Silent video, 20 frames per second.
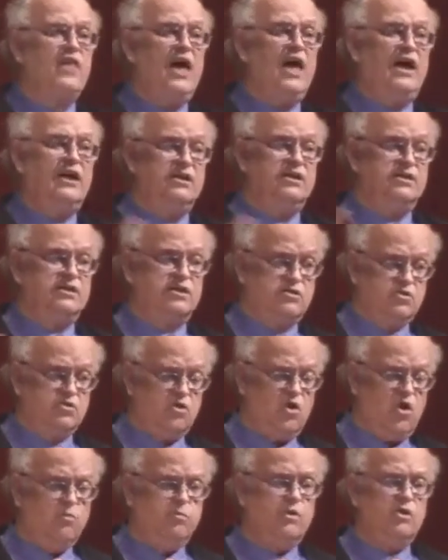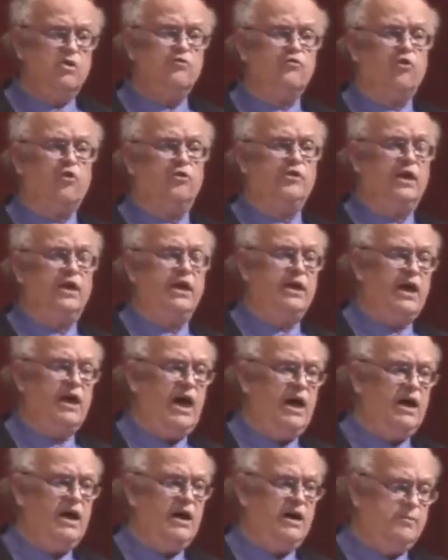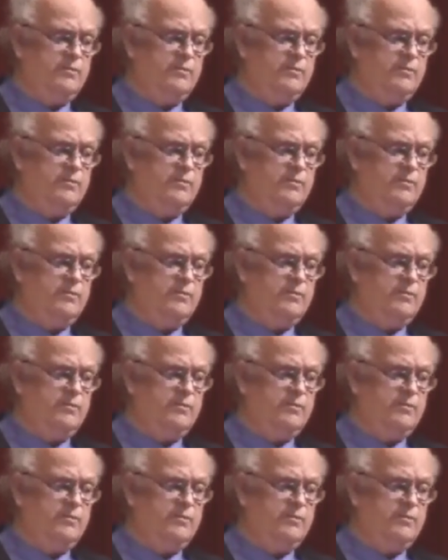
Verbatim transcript: that is global for the uh,